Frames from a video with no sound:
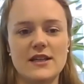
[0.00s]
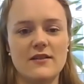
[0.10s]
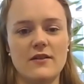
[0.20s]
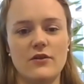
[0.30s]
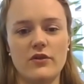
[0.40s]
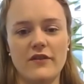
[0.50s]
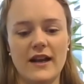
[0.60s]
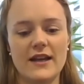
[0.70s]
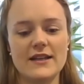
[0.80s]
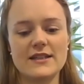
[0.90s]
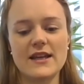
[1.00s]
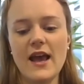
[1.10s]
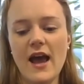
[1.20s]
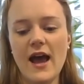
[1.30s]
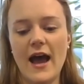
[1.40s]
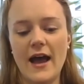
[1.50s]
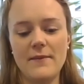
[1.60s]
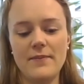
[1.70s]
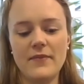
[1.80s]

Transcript: in the north of England, um,